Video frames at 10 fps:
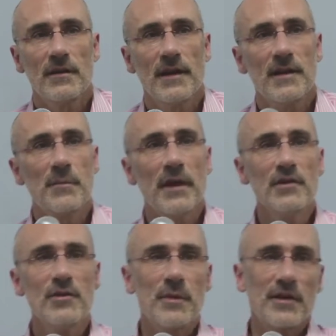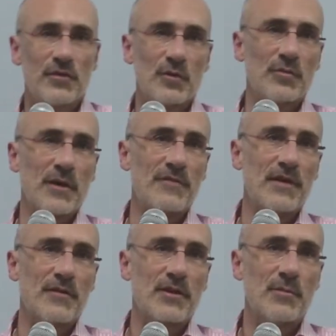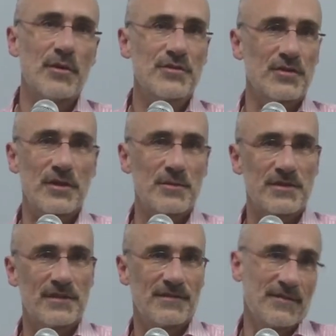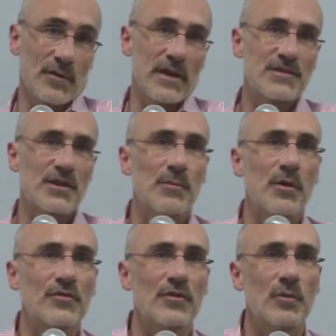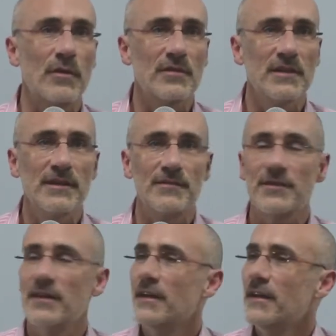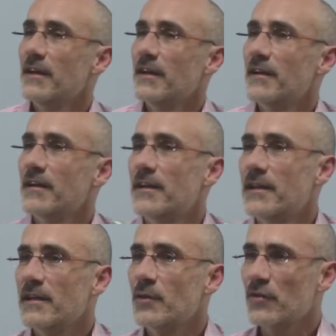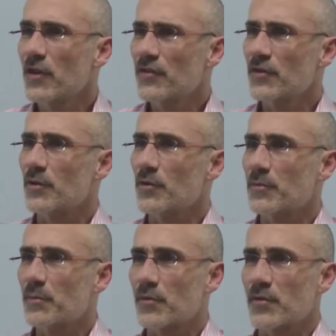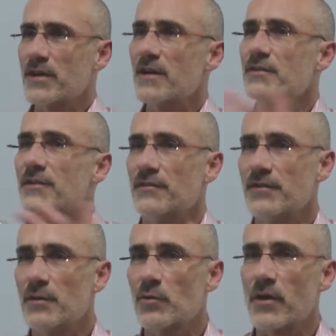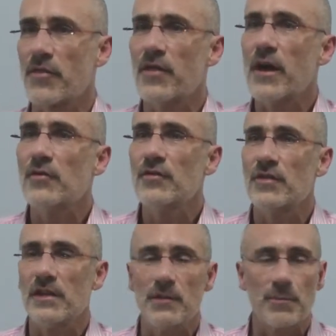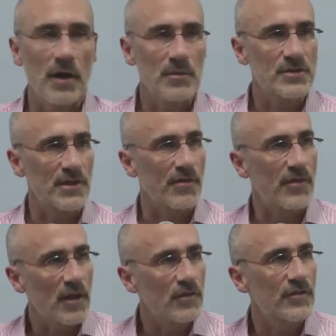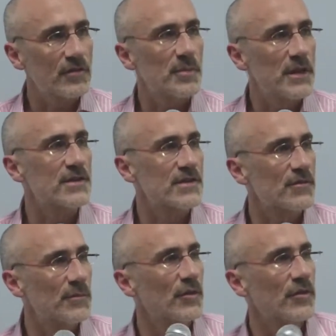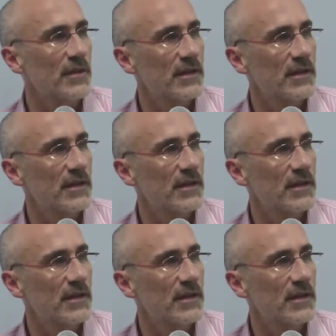I admired him because he was my favorite composer. He was the greatest composer who ever lived. He was also productive. He published 1,000 pieces of music.